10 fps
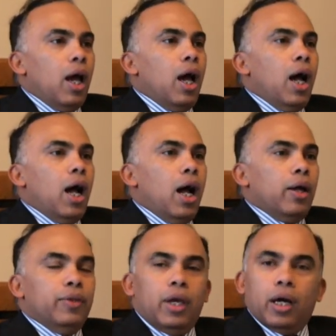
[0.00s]

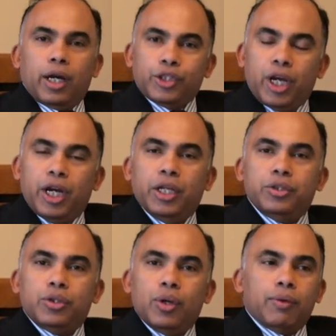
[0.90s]
They are ushered
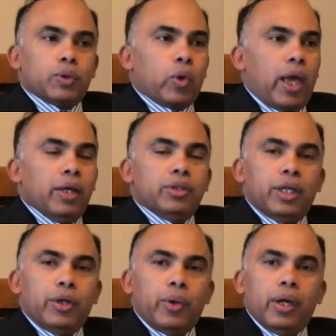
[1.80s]
into our triage
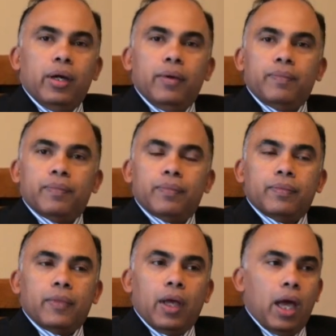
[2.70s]
area.
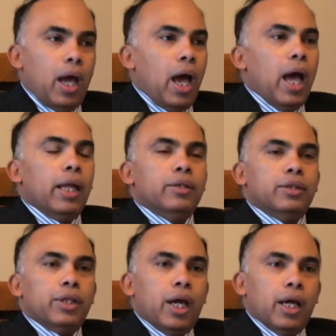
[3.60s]

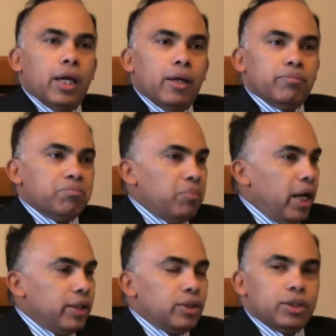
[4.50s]
And
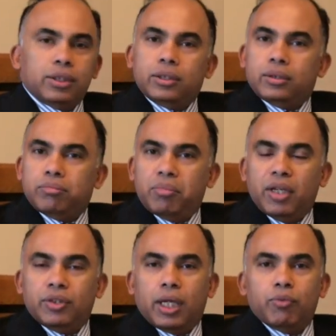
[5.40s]
blood's
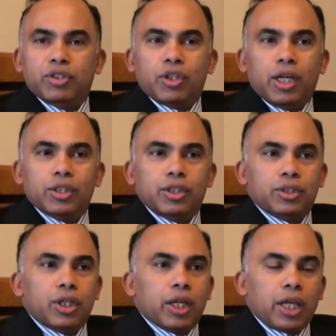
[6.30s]
basic
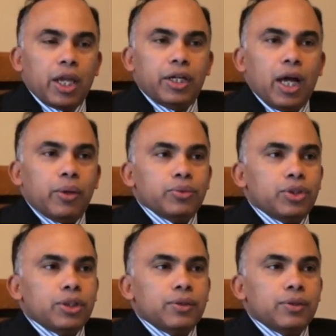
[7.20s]
investigations are carried out.